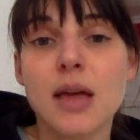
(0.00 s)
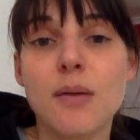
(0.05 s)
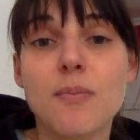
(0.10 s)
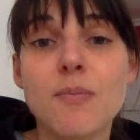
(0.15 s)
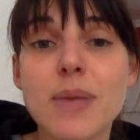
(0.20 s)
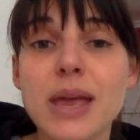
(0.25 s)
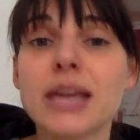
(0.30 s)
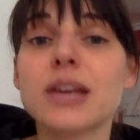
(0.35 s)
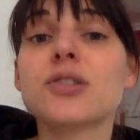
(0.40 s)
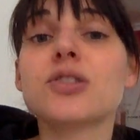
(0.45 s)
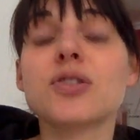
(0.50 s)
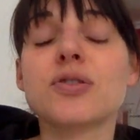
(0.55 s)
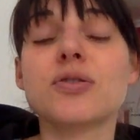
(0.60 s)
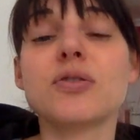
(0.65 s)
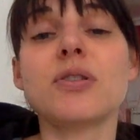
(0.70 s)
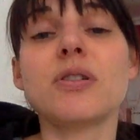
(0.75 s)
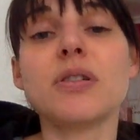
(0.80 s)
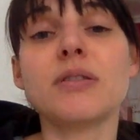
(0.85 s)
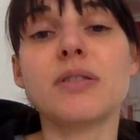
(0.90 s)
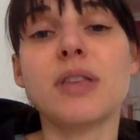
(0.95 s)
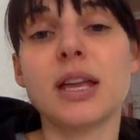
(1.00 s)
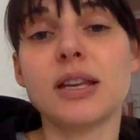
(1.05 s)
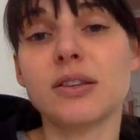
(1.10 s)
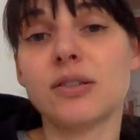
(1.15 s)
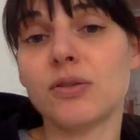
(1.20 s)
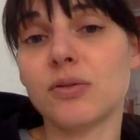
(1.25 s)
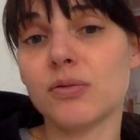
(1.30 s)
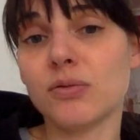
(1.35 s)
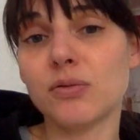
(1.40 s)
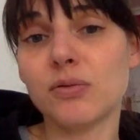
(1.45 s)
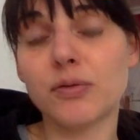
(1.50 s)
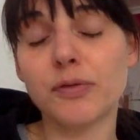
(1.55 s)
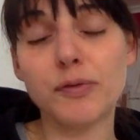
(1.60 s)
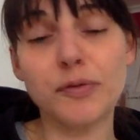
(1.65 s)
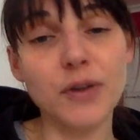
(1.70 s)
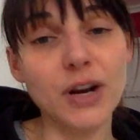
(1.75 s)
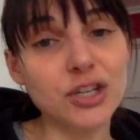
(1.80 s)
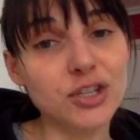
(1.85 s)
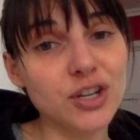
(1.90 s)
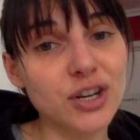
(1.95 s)
Make sure that you
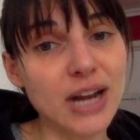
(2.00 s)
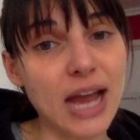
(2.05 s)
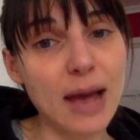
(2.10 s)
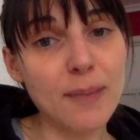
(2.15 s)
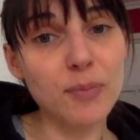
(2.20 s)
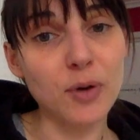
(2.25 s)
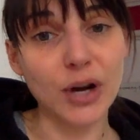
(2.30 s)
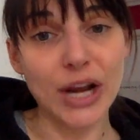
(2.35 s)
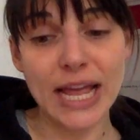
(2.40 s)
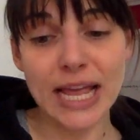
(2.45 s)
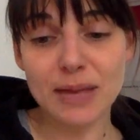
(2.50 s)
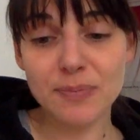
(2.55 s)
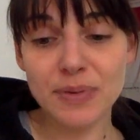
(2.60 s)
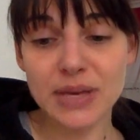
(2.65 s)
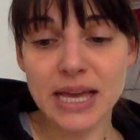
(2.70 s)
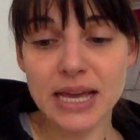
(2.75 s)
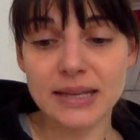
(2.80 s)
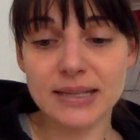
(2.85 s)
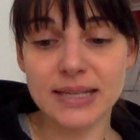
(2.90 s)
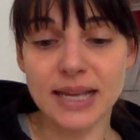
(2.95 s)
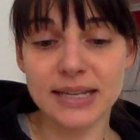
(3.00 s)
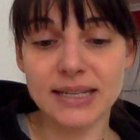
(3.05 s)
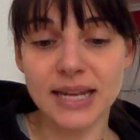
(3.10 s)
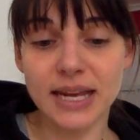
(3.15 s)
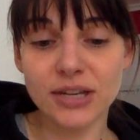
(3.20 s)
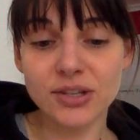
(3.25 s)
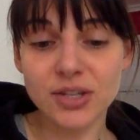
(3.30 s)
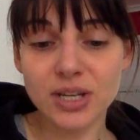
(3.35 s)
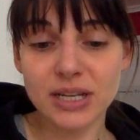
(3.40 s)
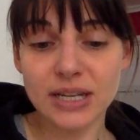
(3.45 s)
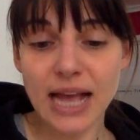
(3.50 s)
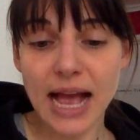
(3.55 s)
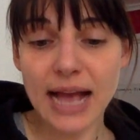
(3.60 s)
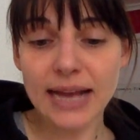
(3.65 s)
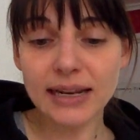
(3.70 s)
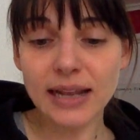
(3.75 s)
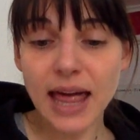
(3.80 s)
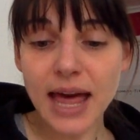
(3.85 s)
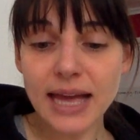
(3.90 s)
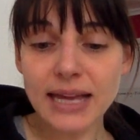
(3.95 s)
freshen up on APA citation
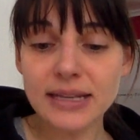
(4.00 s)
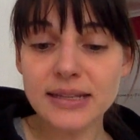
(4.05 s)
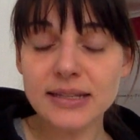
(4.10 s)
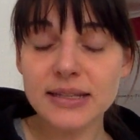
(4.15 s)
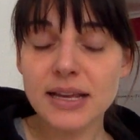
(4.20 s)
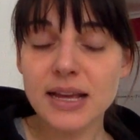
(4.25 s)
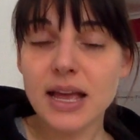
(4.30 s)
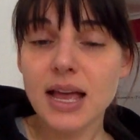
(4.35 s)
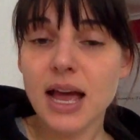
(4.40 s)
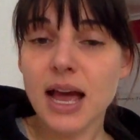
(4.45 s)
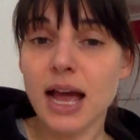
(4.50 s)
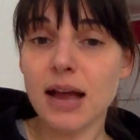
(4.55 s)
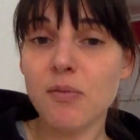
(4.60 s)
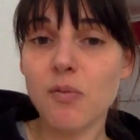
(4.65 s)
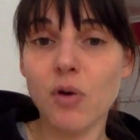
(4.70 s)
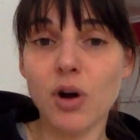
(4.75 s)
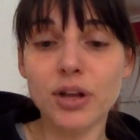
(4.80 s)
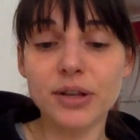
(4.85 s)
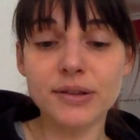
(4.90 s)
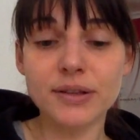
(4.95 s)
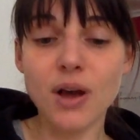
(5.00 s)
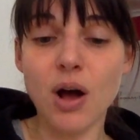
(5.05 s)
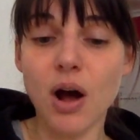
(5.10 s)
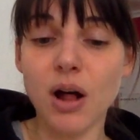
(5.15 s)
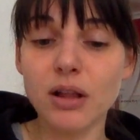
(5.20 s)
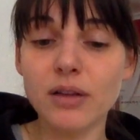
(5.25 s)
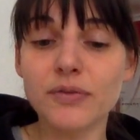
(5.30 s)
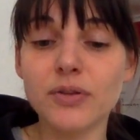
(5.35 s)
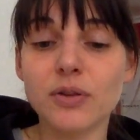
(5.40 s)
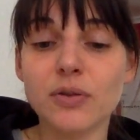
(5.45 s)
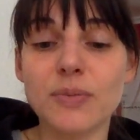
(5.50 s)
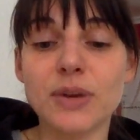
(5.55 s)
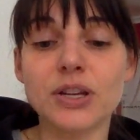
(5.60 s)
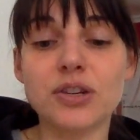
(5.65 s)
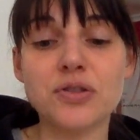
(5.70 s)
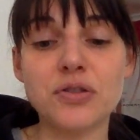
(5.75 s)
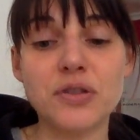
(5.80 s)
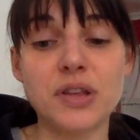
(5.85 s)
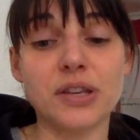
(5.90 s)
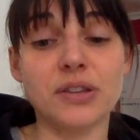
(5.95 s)
guidelines. I want all of you to
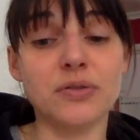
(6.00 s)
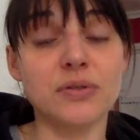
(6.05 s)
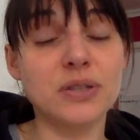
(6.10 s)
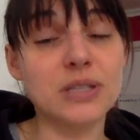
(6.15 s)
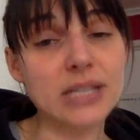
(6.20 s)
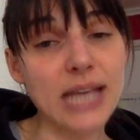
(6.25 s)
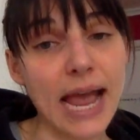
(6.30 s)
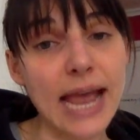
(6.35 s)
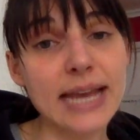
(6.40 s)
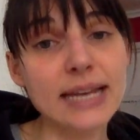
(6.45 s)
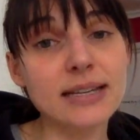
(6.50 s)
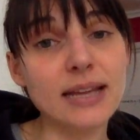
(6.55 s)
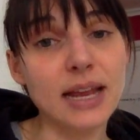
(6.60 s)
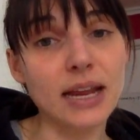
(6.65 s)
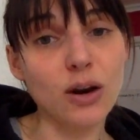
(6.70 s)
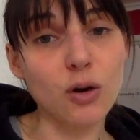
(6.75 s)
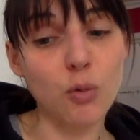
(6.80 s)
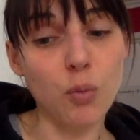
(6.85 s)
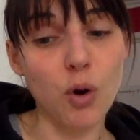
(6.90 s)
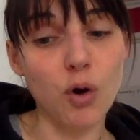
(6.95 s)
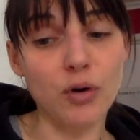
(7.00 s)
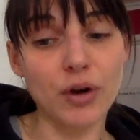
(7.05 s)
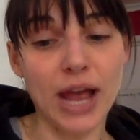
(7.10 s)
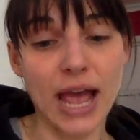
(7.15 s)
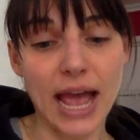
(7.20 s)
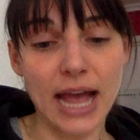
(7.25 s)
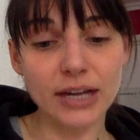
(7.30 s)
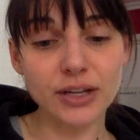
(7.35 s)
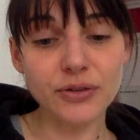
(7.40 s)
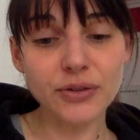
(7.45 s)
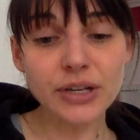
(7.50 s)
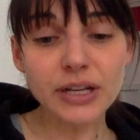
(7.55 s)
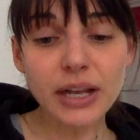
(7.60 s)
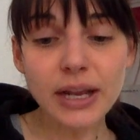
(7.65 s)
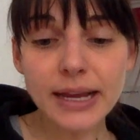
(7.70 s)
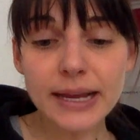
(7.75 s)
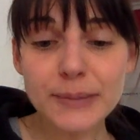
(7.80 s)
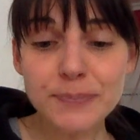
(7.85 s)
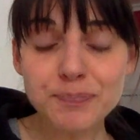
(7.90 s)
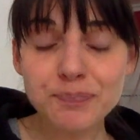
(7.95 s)
make sure that you cite and quote
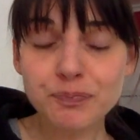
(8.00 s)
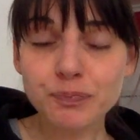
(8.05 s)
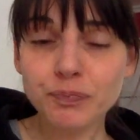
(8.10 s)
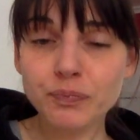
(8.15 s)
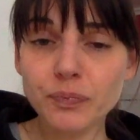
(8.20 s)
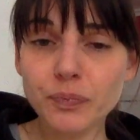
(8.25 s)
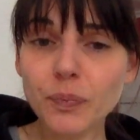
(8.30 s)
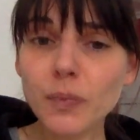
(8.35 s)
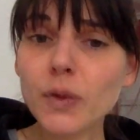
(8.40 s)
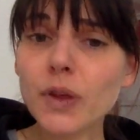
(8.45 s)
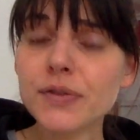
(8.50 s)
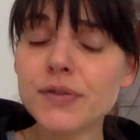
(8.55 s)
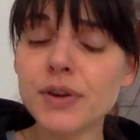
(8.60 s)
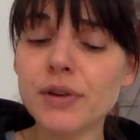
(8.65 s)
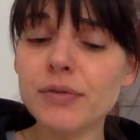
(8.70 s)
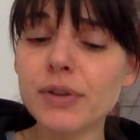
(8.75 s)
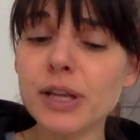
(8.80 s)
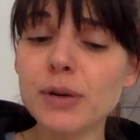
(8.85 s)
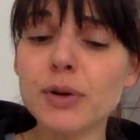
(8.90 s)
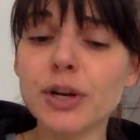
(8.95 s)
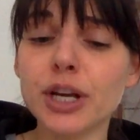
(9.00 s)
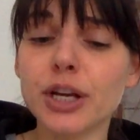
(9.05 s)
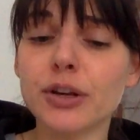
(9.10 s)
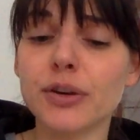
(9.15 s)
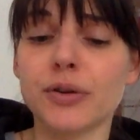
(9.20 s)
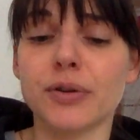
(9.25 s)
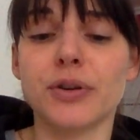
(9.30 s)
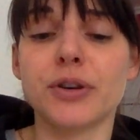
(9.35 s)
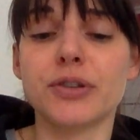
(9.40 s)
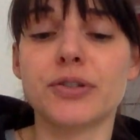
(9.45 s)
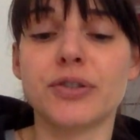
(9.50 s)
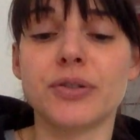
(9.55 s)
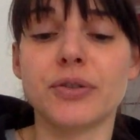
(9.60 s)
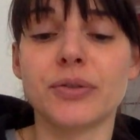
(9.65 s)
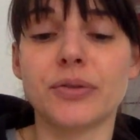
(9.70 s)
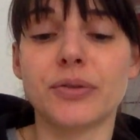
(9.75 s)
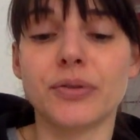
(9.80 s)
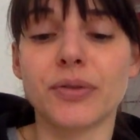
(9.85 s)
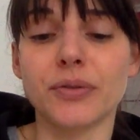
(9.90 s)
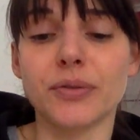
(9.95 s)
accurately. So I really want to encourage
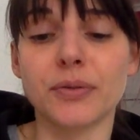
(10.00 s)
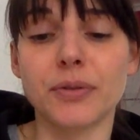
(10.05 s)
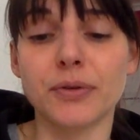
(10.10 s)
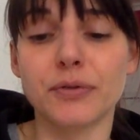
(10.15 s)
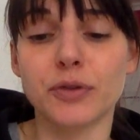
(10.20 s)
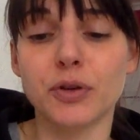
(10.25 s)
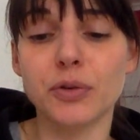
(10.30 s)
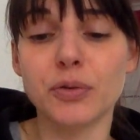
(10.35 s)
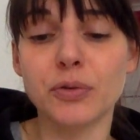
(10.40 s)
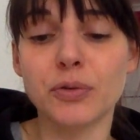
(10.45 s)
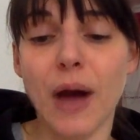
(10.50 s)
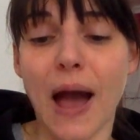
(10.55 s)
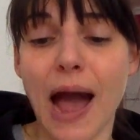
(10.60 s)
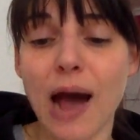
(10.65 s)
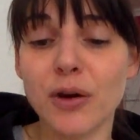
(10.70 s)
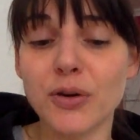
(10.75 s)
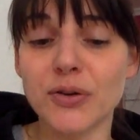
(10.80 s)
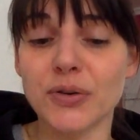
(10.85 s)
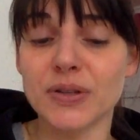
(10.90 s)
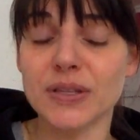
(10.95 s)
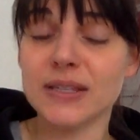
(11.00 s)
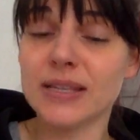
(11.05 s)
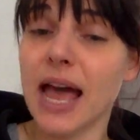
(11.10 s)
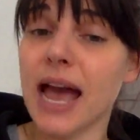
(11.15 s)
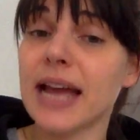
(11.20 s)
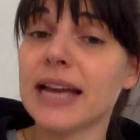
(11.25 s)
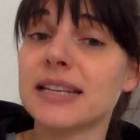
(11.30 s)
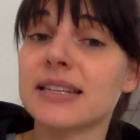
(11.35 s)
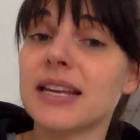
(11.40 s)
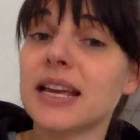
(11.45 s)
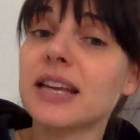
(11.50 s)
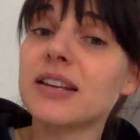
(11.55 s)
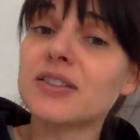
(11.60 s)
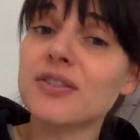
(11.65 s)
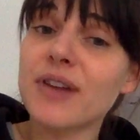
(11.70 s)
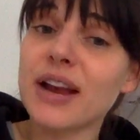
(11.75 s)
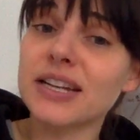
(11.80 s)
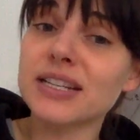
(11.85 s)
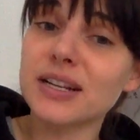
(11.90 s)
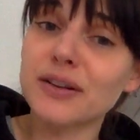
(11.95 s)
you to review how to cite
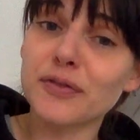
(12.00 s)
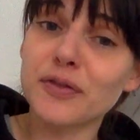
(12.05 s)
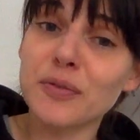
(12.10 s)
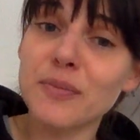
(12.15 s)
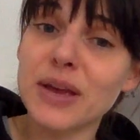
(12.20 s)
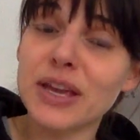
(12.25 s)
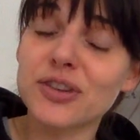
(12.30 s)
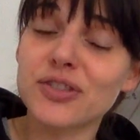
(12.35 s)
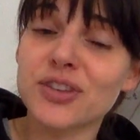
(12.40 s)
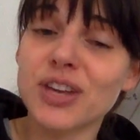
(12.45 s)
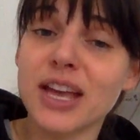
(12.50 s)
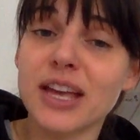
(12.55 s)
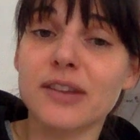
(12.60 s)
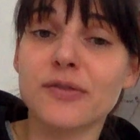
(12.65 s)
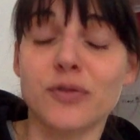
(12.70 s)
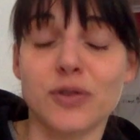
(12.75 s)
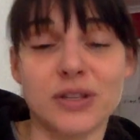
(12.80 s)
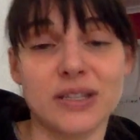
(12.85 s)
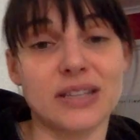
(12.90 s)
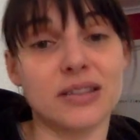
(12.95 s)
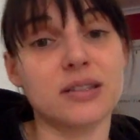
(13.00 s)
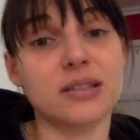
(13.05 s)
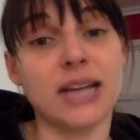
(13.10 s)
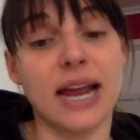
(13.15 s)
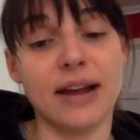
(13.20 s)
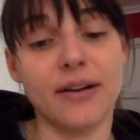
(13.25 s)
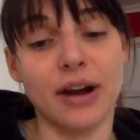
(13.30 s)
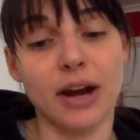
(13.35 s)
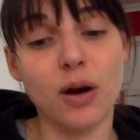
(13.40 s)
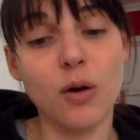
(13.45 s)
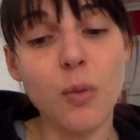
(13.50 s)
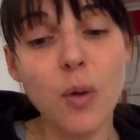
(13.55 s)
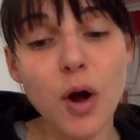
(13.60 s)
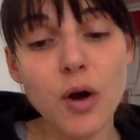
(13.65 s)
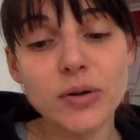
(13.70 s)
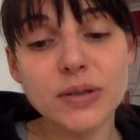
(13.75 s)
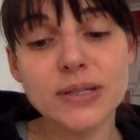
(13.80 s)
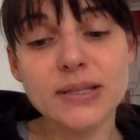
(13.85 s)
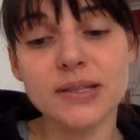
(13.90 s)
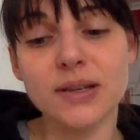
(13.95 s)
indirect information versus direct
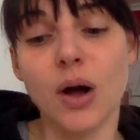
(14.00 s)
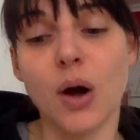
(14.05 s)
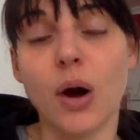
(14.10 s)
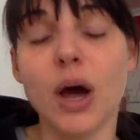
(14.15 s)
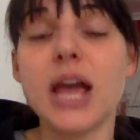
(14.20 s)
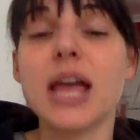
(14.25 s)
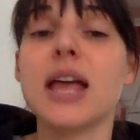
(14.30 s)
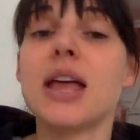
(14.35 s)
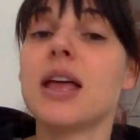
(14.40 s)
quotes. So